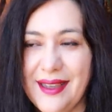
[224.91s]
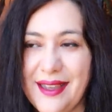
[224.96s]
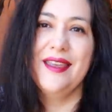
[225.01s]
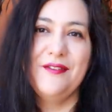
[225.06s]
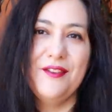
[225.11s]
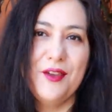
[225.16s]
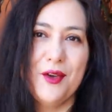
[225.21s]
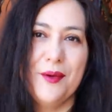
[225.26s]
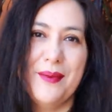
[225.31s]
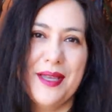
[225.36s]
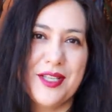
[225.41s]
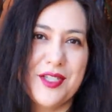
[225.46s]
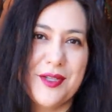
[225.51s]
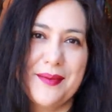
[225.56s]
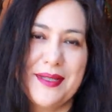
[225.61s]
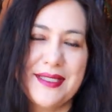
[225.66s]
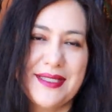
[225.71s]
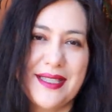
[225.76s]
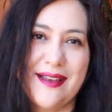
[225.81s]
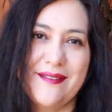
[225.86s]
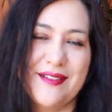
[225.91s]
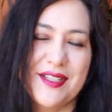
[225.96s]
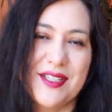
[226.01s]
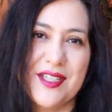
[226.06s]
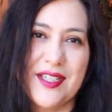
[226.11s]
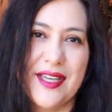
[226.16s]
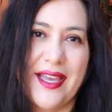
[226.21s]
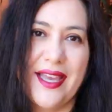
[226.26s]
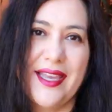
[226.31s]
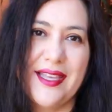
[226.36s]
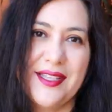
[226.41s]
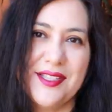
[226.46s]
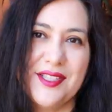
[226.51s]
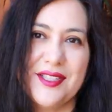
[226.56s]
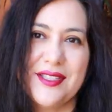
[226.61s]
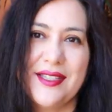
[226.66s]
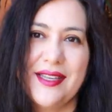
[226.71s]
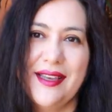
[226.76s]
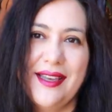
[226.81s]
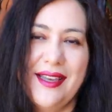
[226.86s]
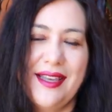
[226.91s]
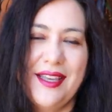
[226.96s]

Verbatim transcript: If your measurements haven't changed,